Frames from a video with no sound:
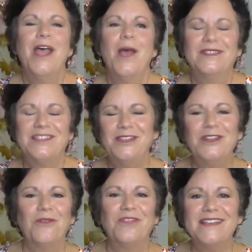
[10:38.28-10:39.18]
So, you know,
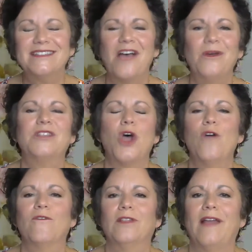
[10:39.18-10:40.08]
yeah. things always
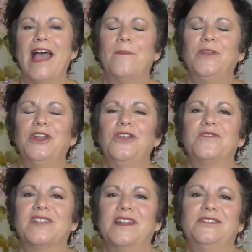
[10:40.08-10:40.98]
overlap. You know, you
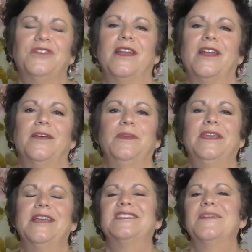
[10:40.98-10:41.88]
sometimes you yeah, gotta yeah.
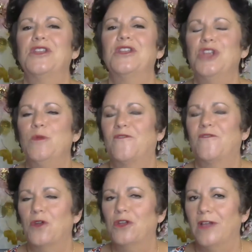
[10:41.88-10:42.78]
begin something new before
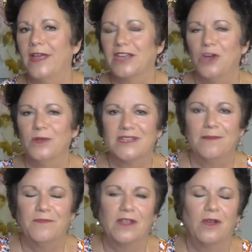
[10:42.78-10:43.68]
you let go of
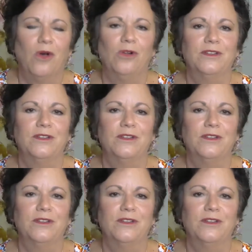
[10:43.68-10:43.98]
something old.